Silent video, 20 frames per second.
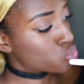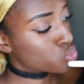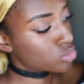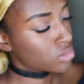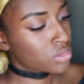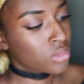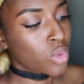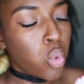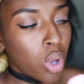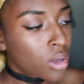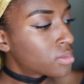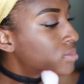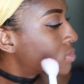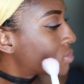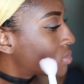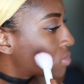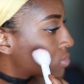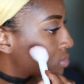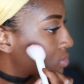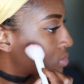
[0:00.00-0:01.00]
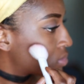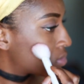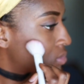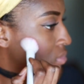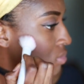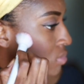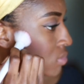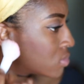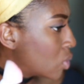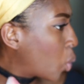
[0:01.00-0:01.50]
the exact name, but it's the
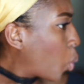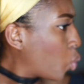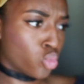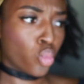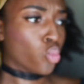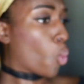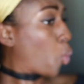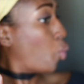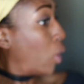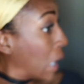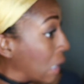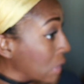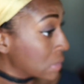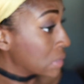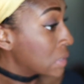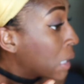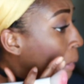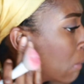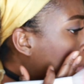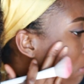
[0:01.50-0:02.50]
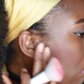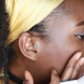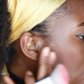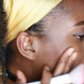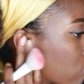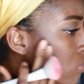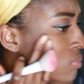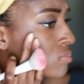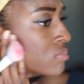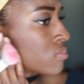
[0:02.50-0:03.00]
color on the top
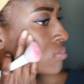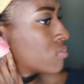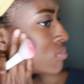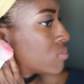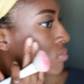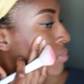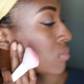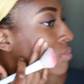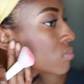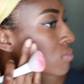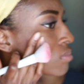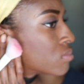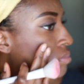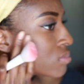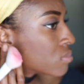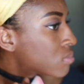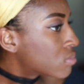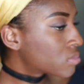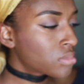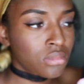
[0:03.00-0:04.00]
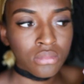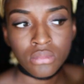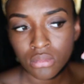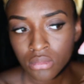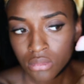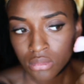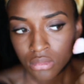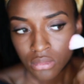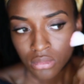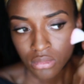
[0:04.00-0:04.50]
right, and
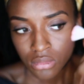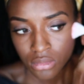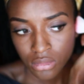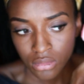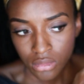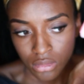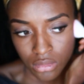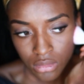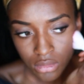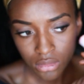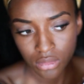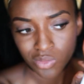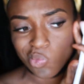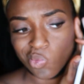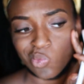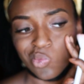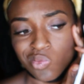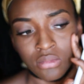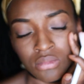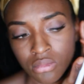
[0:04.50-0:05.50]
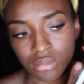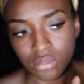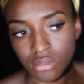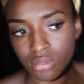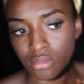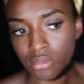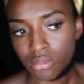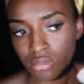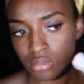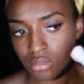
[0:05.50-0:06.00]
put that on my
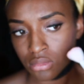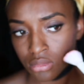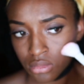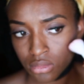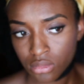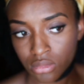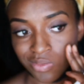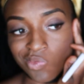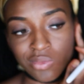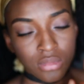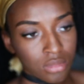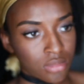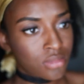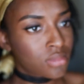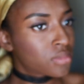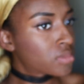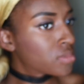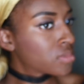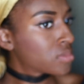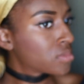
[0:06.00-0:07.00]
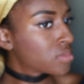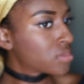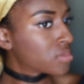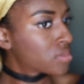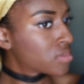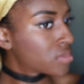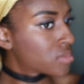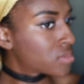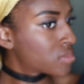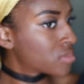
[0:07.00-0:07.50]
cheeks and rub it out until I
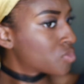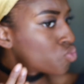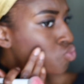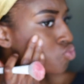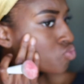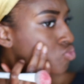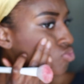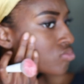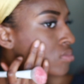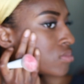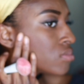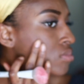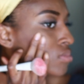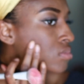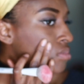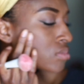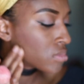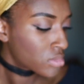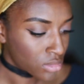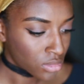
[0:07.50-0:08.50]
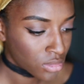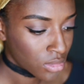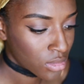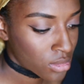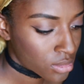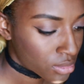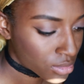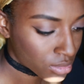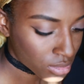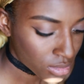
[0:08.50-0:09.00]
get a natural
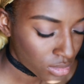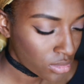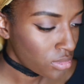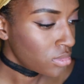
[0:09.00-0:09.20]
look.